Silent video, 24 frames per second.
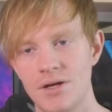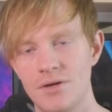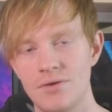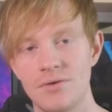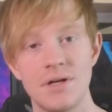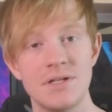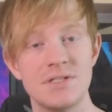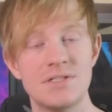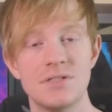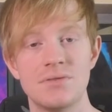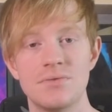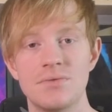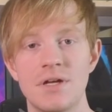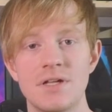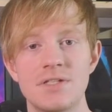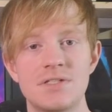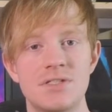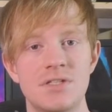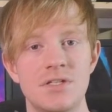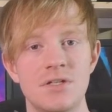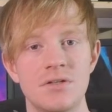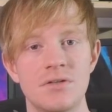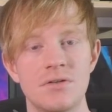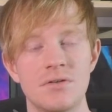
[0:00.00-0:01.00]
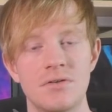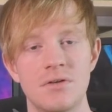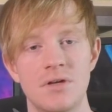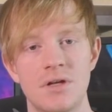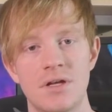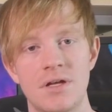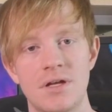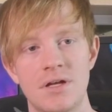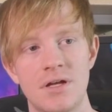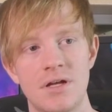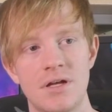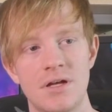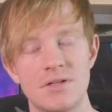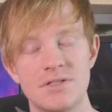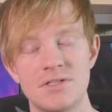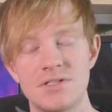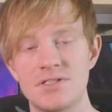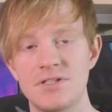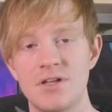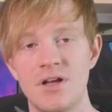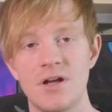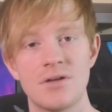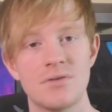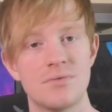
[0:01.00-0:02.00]
Grace and Rescue is a
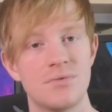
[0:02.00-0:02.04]
song